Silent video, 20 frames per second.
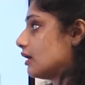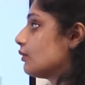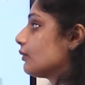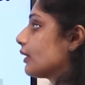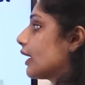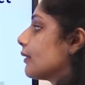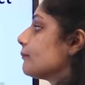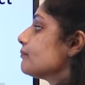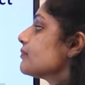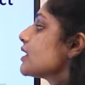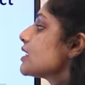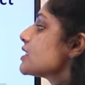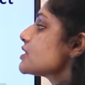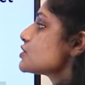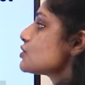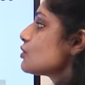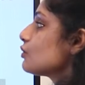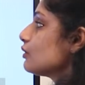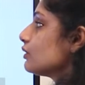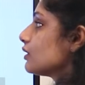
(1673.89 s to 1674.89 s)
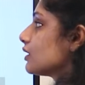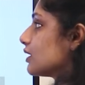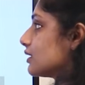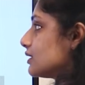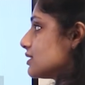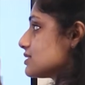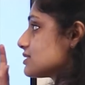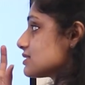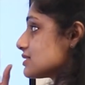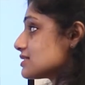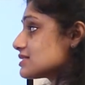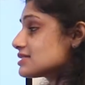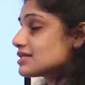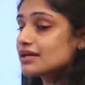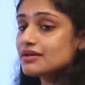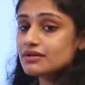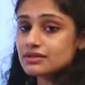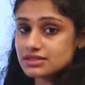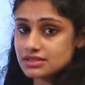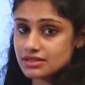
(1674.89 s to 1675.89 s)
Okay, so this is
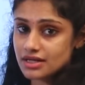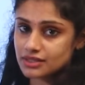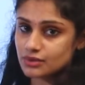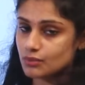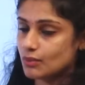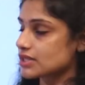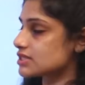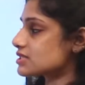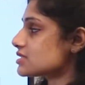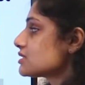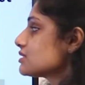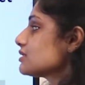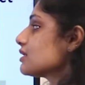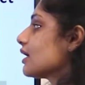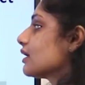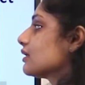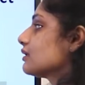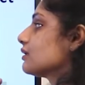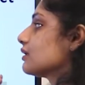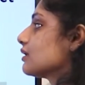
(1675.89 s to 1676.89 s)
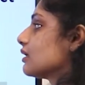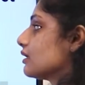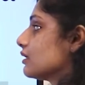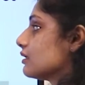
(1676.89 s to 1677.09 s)
a direct question, and